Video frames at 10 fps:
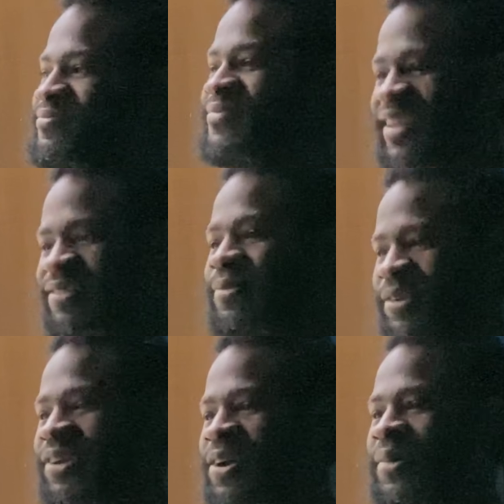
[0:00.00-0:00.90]
That's what
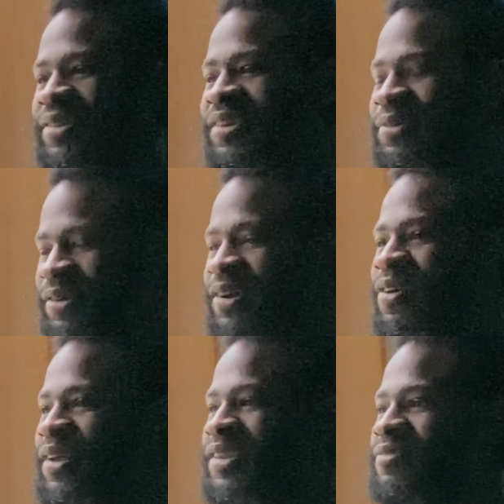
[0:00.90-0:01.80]
you're going to do. You're
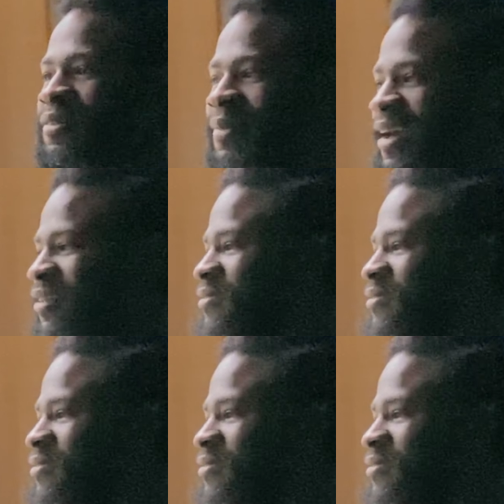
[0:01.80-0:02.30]
going to rebel.